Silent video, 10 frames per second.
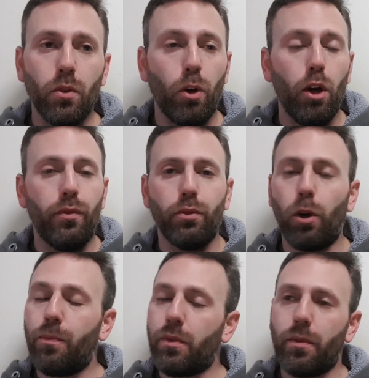
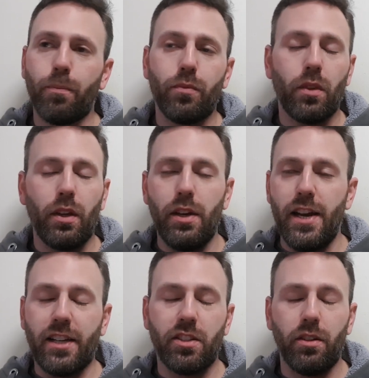Overall,
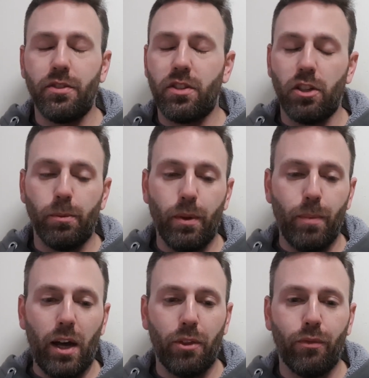excellent syrupy
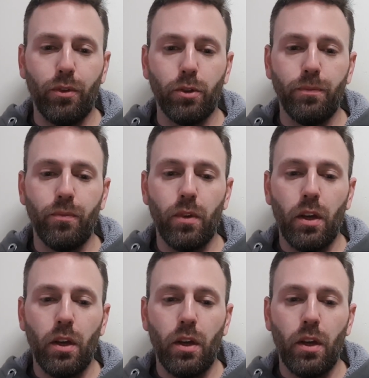mouthfeel.